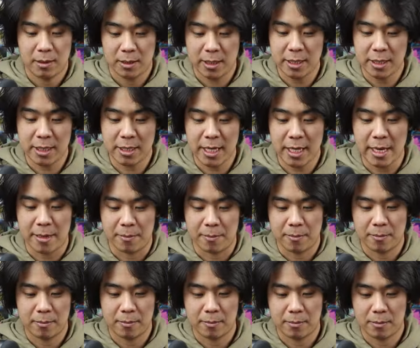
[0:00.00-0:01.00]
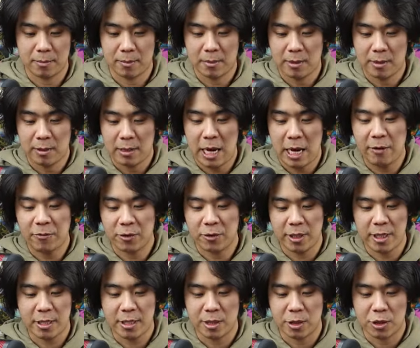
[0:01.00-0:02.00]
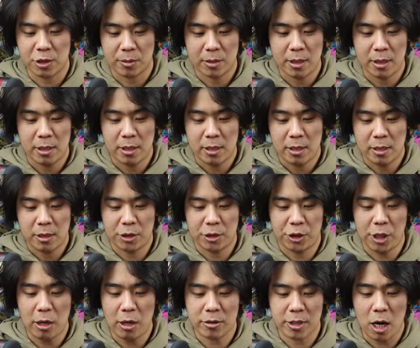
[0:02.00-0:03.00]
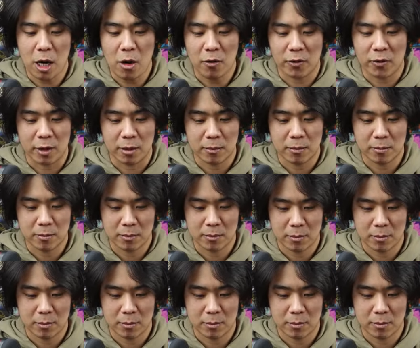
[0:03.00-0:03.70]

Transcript: This is it. After this, the show's over.